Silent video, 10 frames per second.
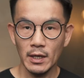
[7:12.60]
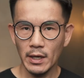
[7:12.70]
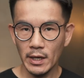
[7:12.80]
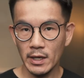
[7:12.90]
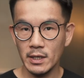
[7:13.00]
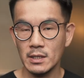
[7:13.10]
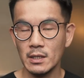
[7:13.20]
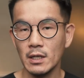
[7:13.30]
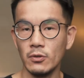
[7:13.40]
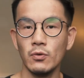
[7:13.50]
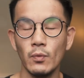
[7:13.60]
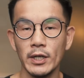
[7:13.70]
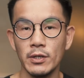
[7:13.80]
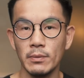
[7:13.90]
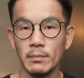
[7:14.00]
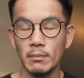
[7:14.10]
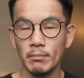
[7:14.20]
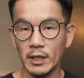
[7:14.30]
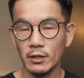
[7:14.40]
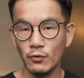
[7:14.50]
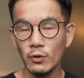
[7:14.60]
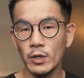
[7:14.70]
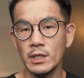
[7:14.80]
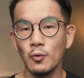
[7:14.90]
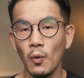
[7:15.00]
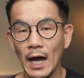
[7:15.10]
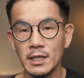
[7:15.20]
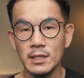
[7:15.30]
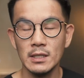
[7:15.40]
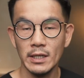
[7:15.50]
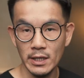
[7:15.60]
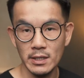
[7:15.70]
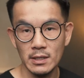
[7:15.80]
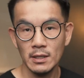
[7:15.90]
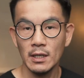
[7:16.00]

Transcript: is a good vacuum. But the real question to ask is